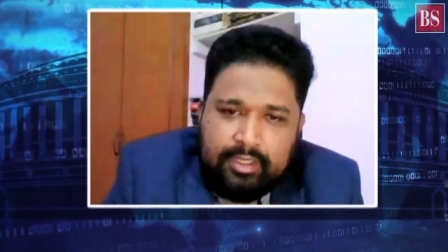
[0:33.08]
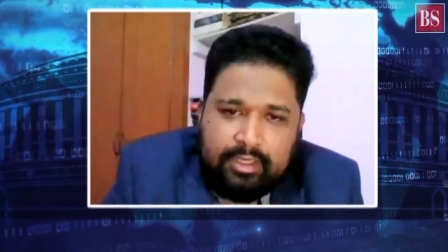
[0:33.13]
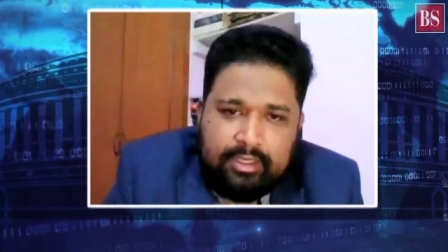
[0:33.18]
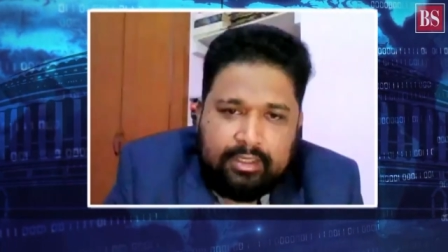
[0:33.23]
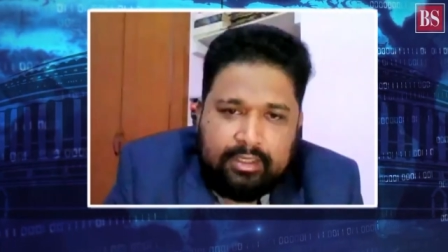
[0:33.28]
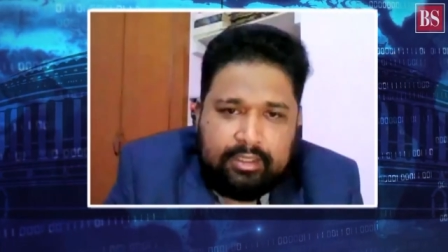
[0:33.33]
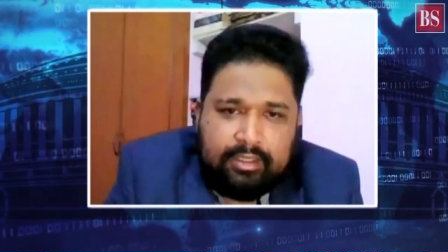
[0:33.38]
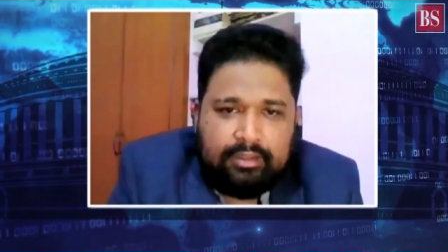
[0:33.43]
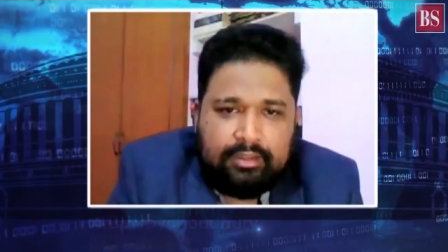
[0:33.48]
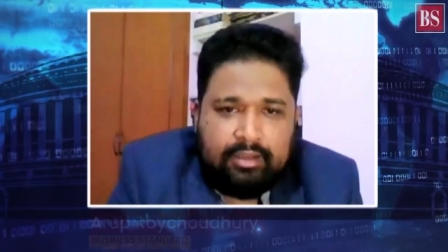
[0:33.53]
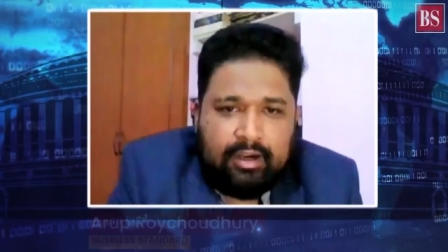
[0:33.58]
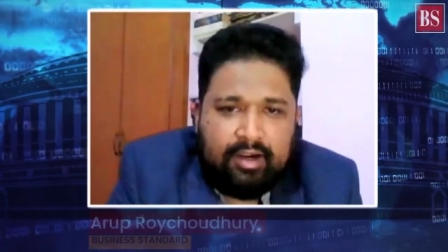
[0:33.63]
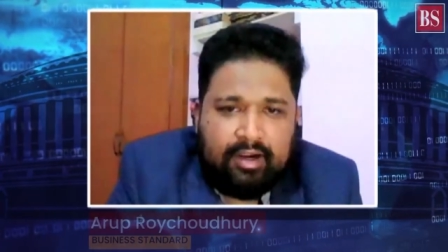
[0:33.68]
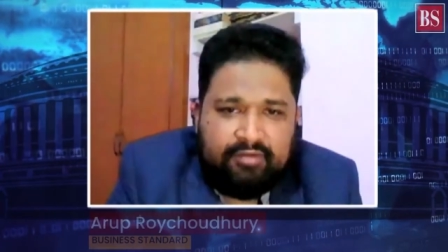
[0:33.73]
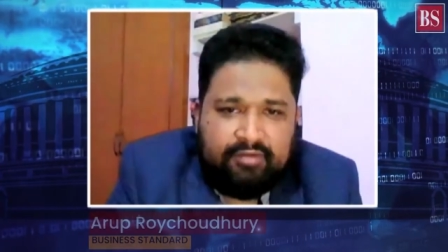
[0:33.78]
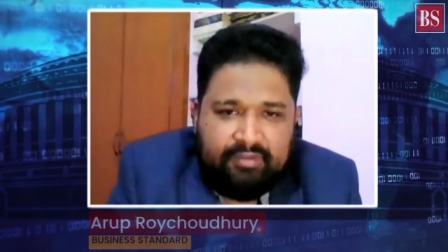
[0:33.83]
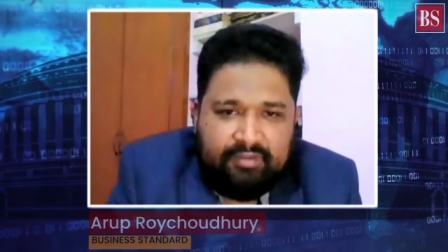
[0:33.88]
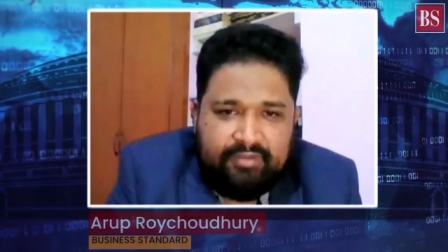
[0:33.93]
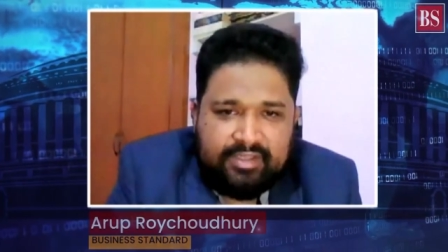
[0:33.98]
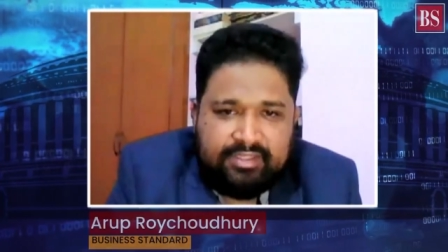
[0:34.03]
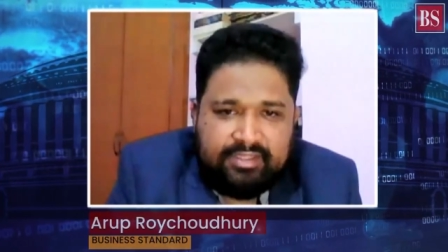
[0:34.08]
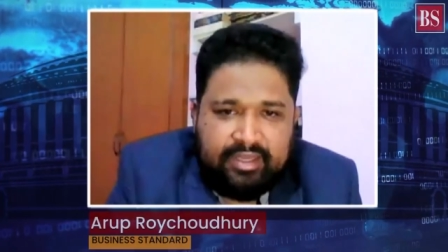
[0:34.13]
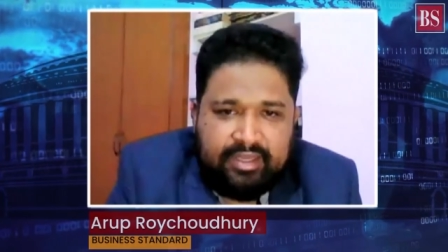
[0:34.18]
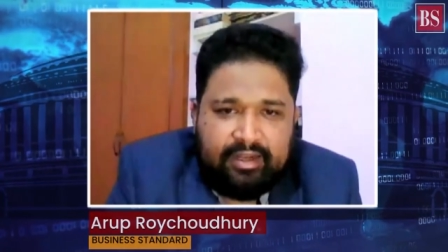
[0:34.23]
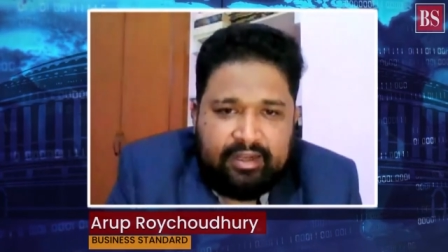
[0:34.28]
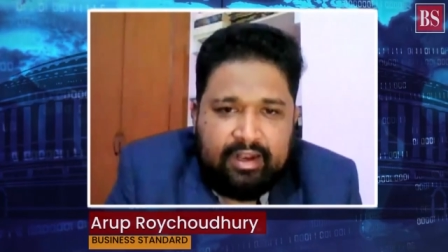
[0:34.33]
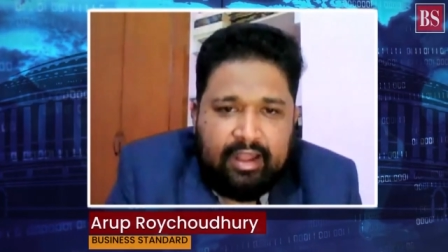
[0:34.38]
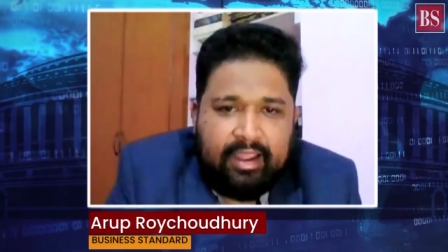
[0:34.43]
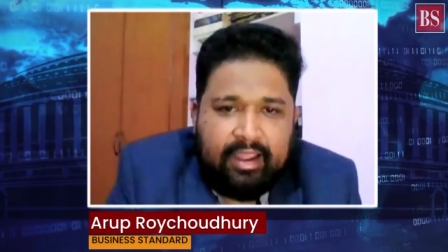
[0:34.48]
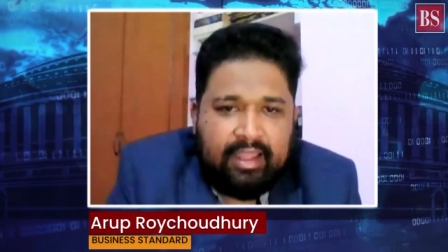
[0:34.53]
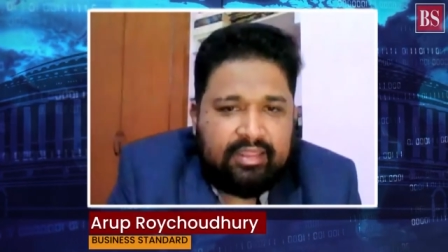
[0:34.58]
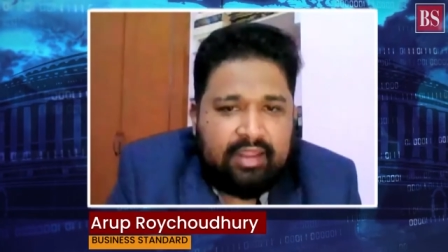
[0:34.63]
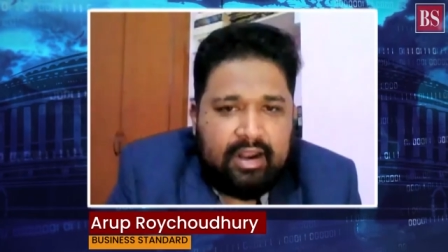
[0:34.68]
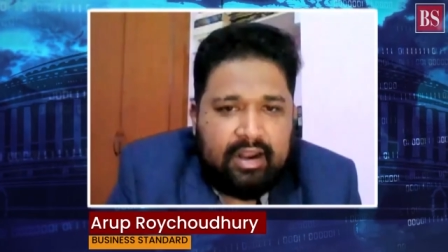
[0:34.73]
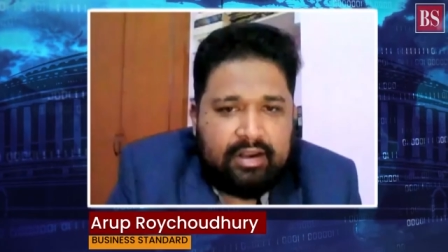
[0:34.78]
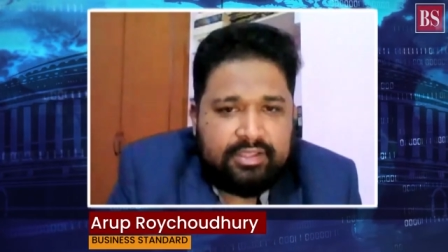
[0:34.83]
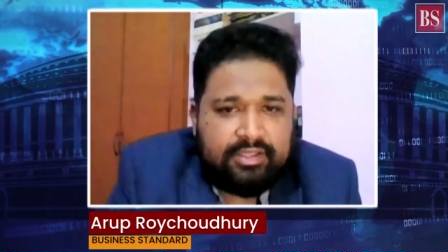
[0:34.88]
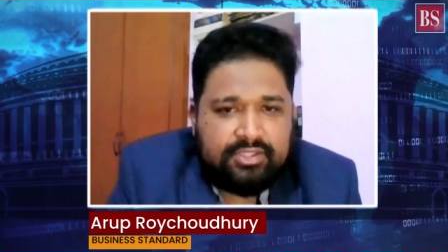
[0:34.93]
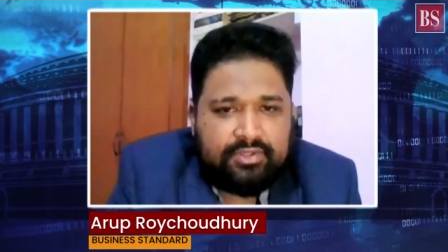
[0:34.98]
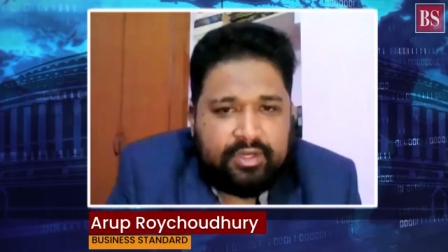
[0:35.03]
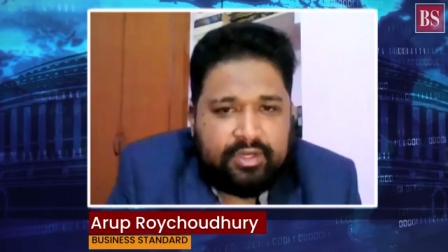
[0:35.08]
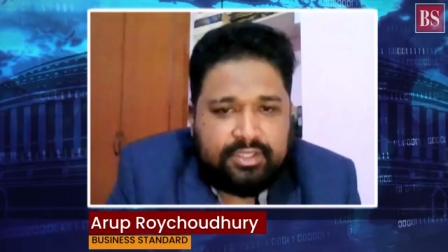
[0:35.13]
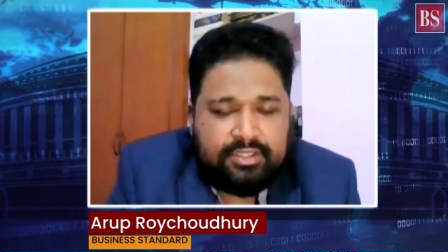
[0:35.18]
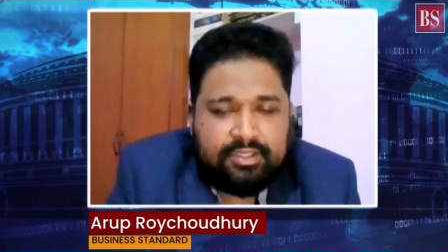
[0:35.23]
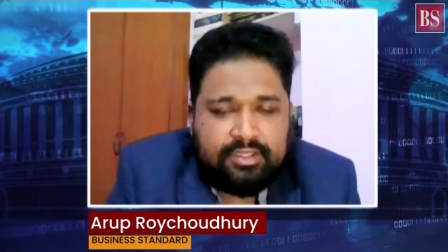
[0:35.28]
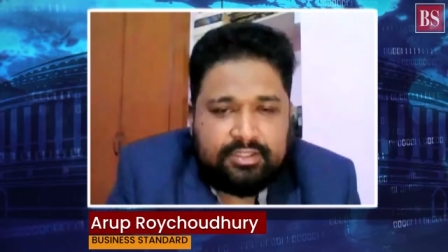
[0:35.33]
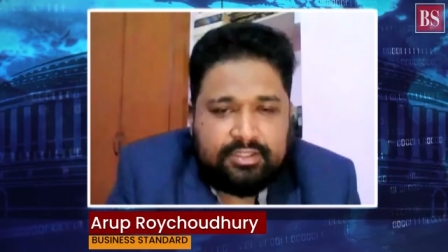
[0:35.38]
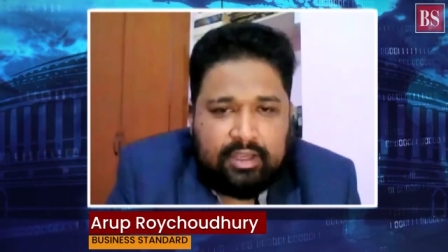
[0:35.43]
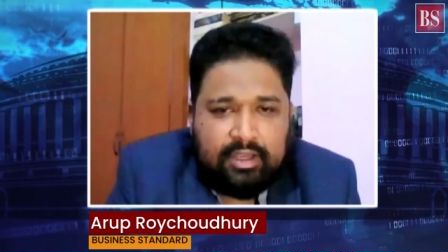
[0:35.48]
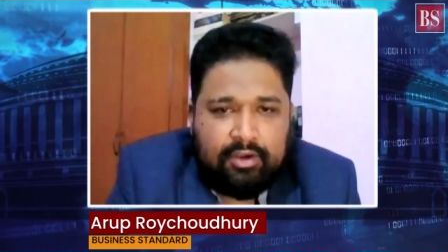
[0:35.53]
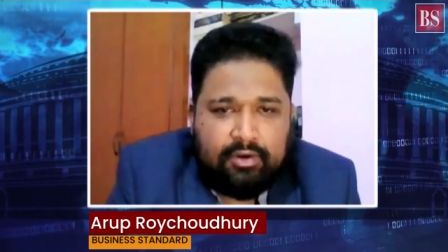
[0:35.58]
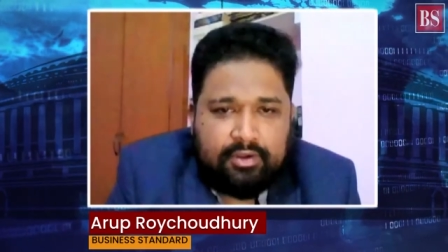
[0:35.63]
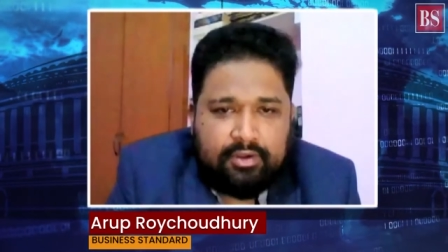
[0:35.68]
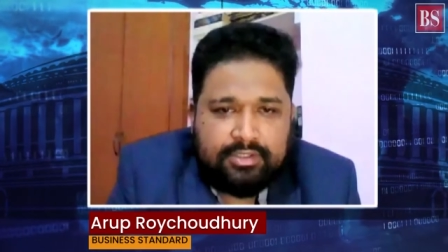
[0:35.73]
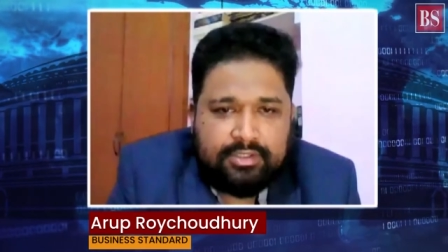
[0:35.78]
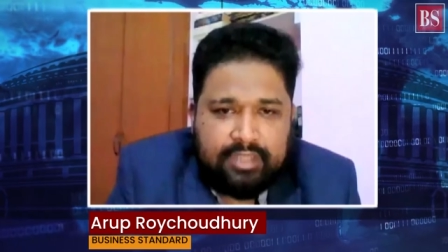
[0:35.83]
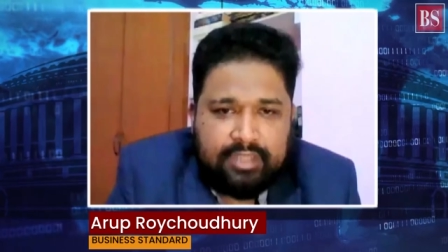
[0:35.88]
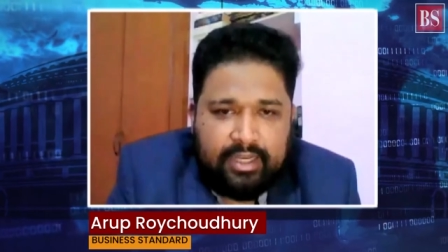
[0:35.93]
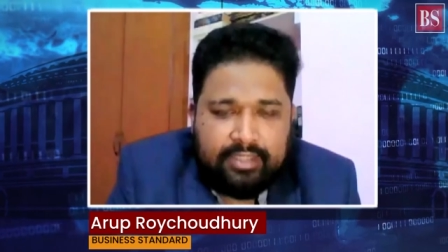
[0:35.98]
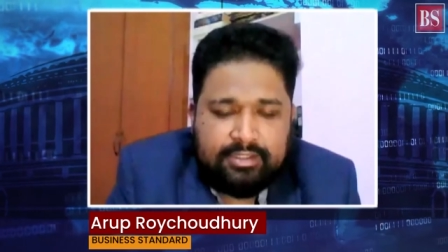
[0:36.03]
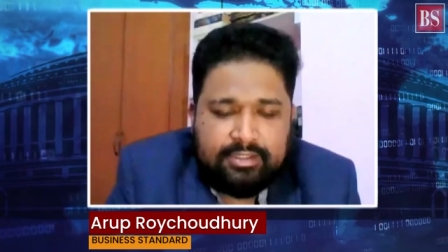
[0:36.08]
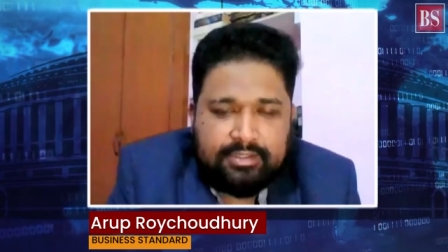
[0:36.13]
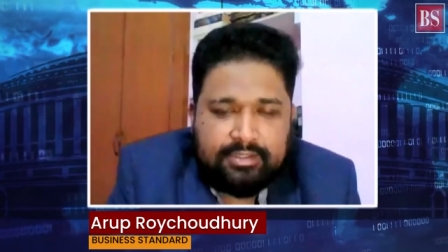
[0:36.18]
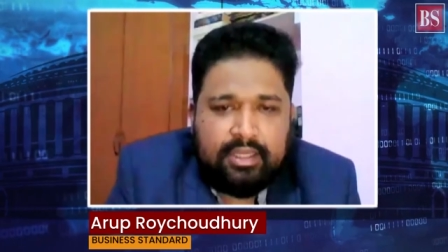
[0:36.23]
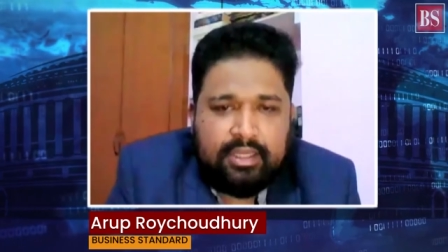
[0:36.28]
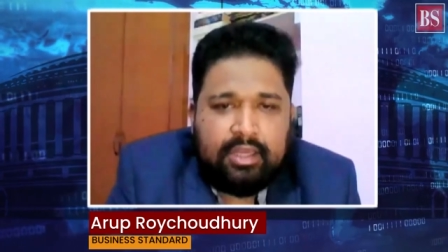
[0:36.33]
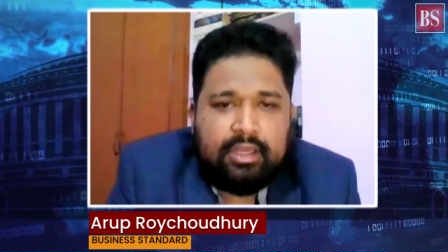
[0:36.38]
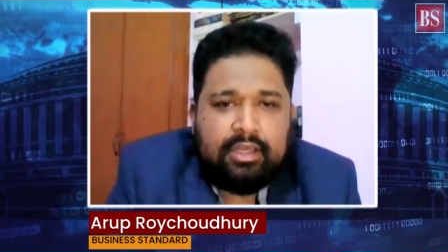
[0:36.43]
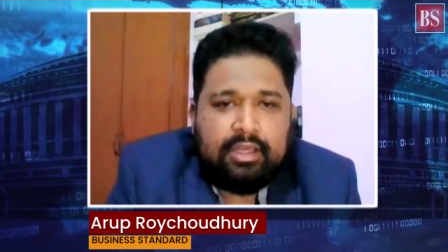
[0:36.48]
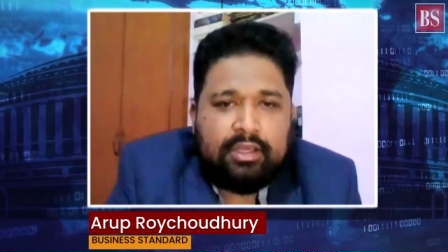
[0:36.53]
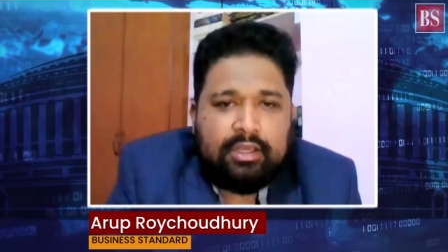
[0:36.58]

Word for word: the third wave has hit, and again, there are restrictions across states.